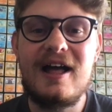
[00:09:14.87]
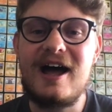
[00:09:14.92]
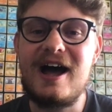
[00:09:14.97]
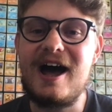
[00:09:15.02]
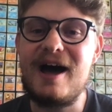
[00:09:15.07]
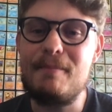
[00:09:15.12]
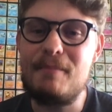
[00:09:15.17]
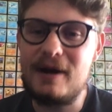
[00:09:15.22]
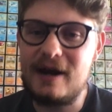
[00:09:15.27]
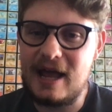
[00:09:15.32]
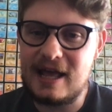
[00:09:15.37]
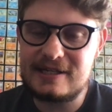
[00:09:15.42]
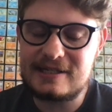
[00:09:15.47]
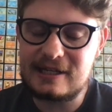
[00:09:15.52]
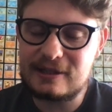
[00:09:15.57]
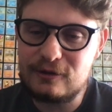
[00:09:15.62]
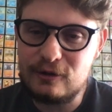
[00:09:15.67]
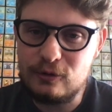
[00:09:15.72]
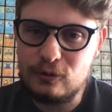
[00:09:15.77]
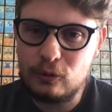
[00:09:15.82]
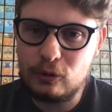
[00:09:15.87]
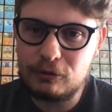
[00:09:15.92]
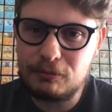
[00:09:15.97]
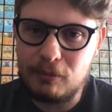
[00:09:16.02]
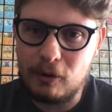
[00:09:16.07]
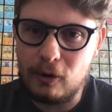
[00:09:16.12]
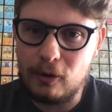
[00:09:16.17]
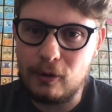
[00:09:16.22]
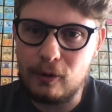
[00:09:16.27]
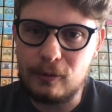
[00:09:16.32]
Uh, but it has like the North
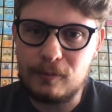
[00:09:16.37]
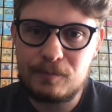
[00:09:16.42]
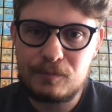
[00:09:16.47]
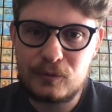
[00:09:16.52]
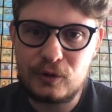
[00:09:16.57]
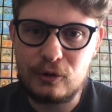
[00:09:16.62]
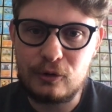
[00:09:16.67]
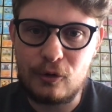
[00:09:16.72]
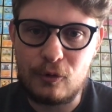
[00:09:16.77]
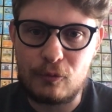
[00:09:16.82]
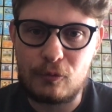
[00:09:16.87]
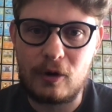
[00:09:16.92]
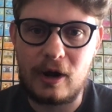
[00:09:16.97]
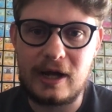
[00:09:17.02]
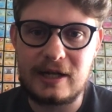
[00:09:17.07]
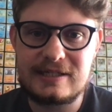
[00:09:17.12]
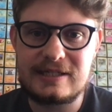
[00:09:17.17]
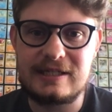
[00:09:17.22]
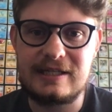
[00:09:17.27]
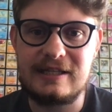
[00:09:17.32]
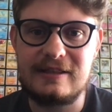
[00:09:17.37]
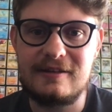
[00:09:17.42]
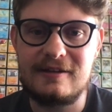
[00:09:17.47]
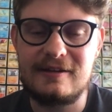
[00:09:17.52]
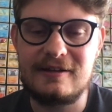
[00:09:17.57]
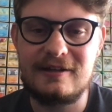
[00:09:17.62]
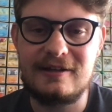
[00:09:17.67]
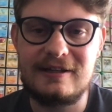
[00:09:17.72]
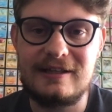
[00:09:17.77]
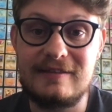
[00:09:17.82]
Pole, you know, right in
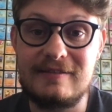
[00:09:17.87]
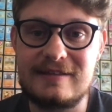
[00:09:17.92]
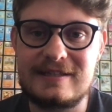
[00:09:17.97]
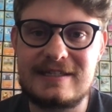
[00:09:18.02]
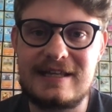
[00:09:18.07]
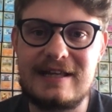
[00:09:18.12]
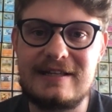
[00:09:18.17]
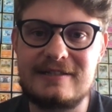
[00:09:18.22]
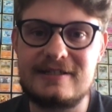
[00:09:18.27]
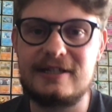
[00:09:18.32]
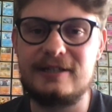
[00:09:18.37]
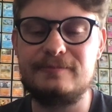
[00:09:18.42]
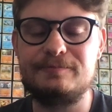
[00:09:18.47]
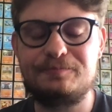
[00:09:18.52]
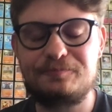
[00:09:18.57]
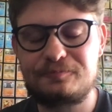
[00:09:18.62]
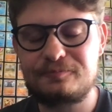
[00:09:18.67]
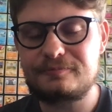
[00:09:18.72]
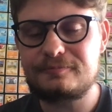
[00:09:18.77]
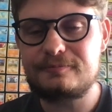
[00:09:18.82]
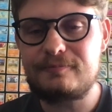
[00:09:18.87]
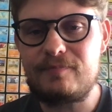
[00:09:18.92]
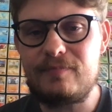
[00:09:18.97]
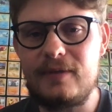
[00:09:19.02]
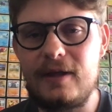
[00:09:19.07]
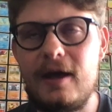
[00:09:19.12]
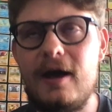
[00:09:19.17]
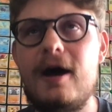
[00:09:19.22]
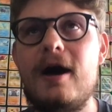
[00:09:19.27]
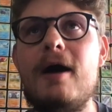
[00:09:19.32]
the in the center.
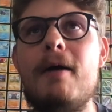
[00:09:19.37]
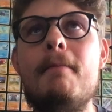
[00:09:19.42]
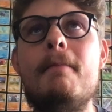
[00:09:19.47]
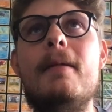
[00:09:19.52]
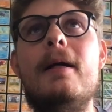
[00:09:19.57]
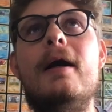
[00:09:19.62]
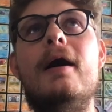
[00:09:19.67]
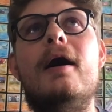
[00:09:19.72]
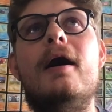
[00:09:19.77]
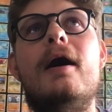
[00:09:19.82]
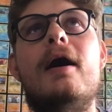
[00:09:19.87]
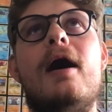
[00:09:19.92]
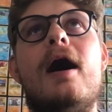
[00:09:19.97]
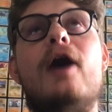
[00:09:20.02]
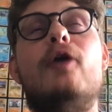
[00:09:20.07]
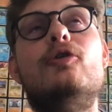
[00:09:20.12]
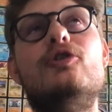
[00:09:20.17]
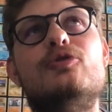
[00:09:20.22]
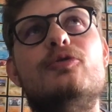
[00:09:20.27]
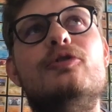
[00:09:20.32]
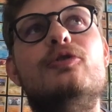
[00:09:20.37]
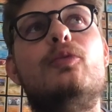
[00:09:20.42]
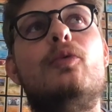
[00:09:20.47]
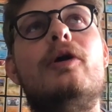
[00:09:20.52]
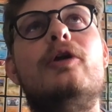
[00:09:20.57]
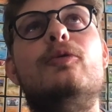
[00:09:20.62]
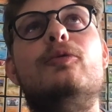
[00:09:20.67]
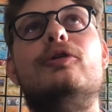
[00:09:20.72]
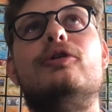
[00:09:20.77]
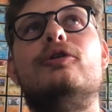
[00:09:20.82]
Um, I always wondered
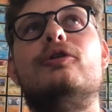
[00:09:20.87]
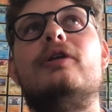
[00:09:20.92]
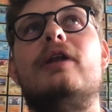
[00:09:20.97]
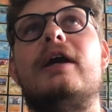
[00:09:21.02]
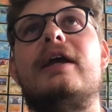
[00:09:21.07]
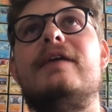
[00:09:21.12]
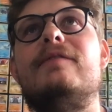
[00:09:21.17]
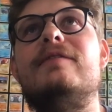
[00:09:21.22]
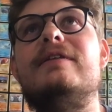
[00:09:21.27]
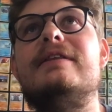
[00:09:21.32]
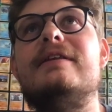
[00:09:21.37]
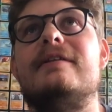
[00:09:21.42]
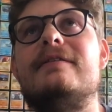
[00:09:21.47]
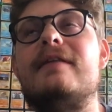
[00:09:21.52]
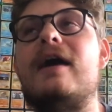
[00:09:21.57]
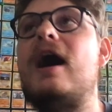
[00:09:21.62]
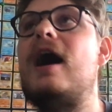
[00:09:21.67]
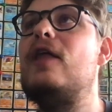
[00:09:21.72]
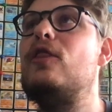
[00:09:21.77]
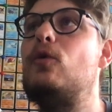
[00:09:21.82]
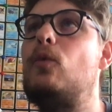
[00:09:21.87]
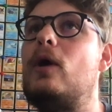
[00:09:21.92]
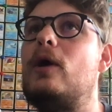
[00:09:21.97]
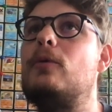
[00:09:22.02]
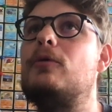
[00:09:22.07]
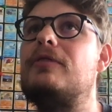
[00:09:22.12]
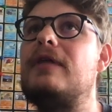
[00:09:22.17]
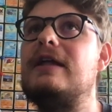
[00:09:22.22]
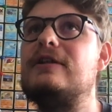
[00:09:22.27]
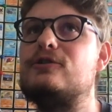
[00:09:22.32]
what it would look like if you did it the other way
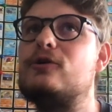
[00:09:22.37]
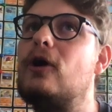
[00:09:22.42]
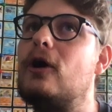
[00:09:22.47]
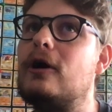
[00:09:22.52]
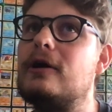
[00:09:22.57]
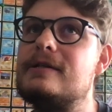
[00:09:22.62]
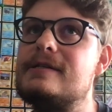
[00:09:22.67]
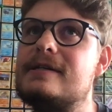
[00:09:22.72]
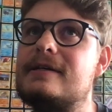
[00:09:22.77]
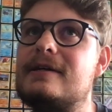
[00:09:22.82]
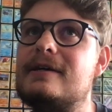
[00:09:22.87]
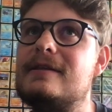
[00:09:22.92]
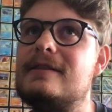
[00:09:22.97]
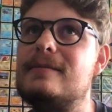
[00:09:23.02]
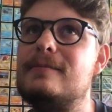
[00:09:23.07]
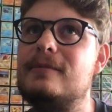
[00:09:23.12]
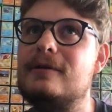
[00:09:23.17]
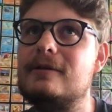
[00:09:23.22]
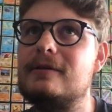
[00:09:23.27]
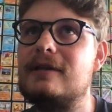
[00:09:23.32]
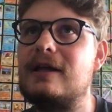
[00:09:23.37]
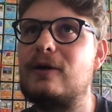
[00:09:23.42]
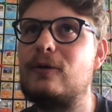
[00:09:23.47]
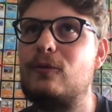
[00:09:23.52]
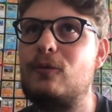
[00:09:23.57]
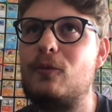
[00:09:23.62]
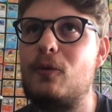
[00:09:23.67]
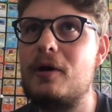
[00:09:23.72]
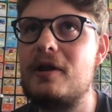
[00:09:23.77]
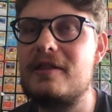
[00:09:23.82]
with Antarctica in the middle. Like,
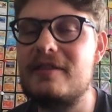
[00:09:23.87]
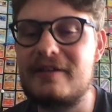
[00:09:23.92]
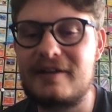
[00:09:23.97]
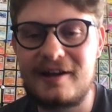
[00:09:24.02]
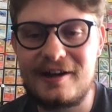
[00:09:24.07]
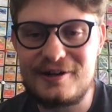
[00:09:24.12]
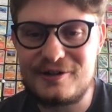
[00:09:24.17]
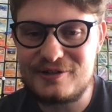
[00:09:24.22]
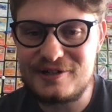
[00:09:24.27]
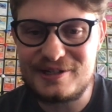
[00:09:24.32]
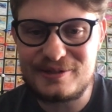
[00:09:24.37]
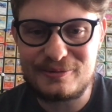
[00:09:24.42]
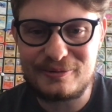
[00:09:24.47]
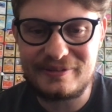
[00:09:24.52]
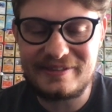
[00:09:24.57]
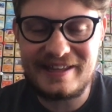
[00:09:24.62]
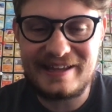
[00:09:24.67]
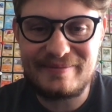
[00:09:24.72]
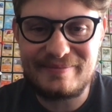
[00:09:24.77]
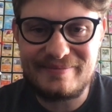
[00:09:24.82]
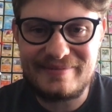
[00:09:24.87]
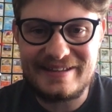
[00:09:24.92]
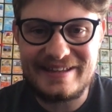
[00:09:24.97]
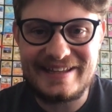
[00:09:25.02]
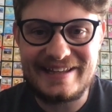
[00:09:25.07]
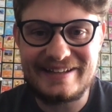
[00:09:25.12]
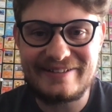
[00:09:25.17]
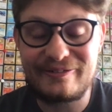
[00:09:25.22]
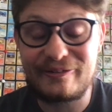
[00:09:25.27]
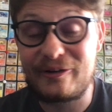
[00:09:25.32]
what other countries would then
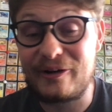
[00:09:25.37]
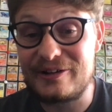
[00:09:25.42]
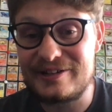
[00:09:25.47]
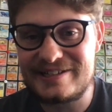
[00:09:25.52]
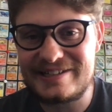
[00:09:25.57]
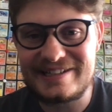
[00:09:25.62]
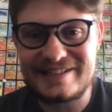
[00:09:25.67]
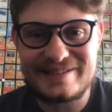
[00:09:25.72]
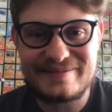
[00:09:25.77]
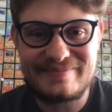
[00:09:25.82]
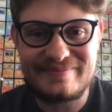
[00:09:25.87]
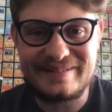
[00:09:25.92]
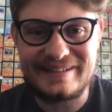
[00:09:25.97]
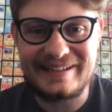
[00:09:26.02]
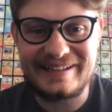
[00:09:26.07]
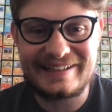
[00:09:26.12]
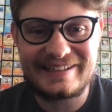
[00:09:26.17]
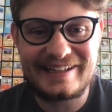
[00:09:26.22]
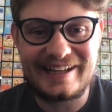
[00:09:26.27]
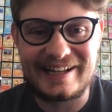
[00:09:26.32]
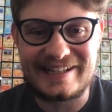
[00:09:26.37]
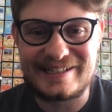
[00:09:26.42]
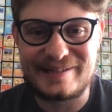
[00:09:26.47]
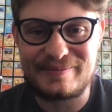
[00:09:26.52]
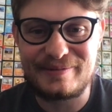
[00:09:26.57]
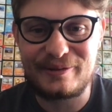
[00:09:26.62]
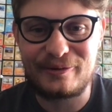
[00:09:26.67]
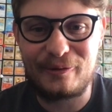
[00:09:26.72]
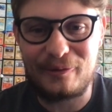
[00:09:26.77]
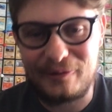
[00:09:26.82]
be, or continents be cut
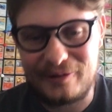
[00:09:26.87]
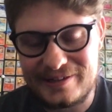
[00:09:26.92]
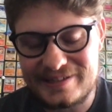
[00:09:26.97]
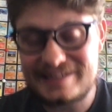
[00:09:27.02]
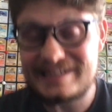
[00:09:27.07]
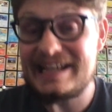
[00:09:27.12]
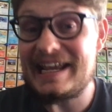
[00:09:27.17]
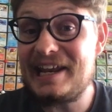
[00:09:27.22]
up in the corners?